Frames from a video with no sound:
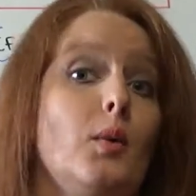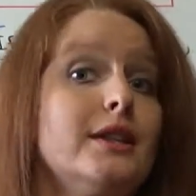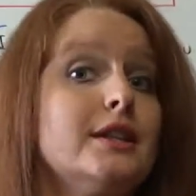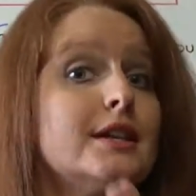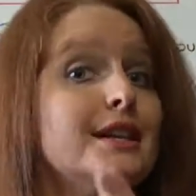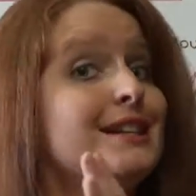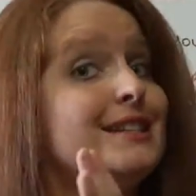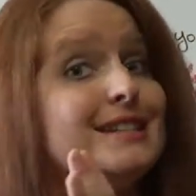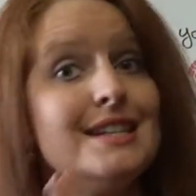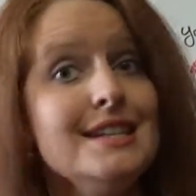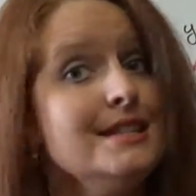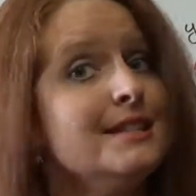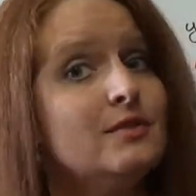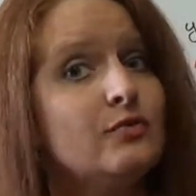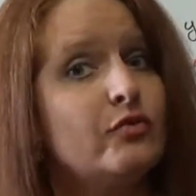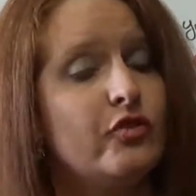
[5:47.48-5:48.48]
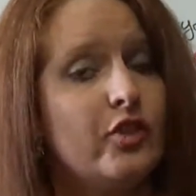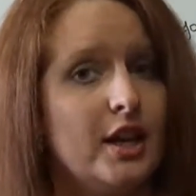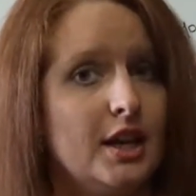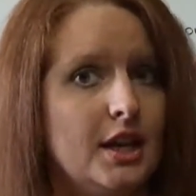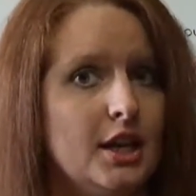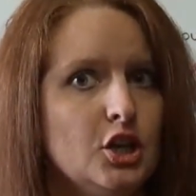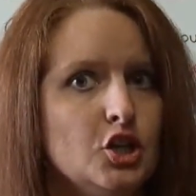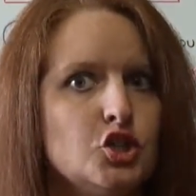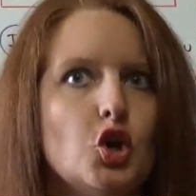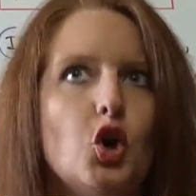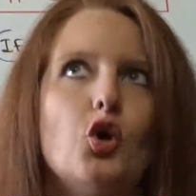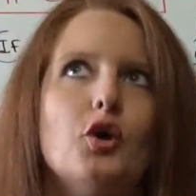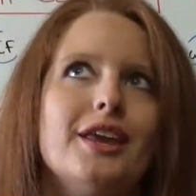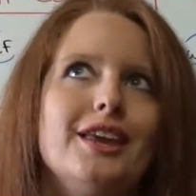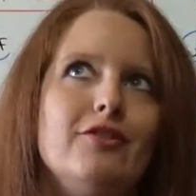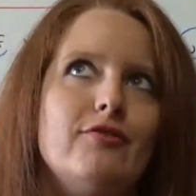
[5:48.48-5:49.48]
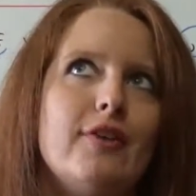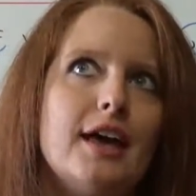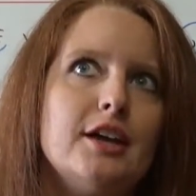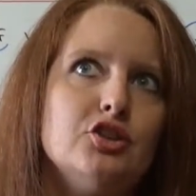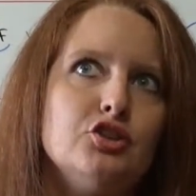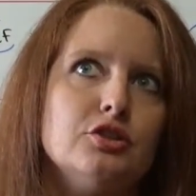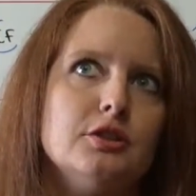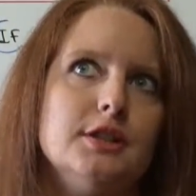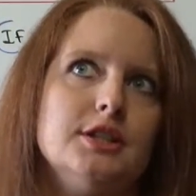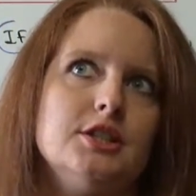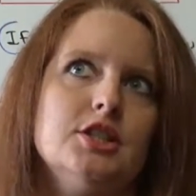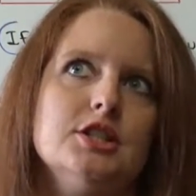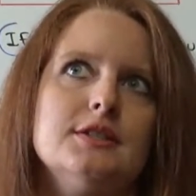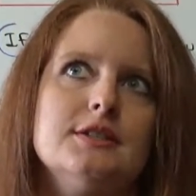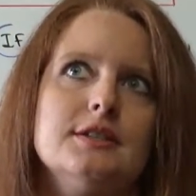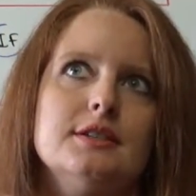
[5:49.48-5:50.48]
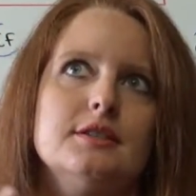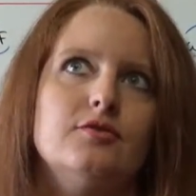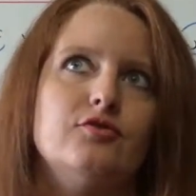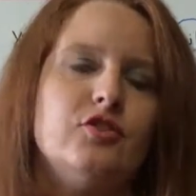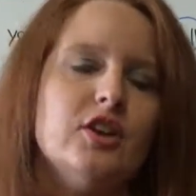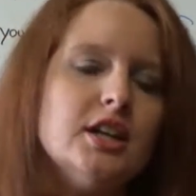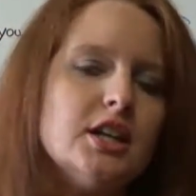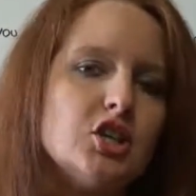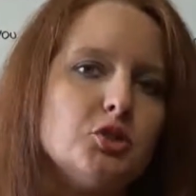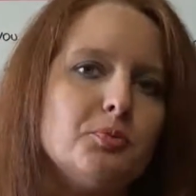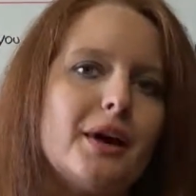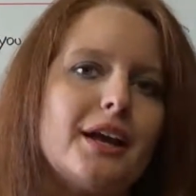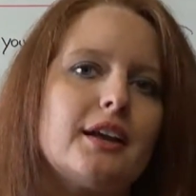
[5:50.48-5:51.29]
Whether it isn't finished or eventually it is finished,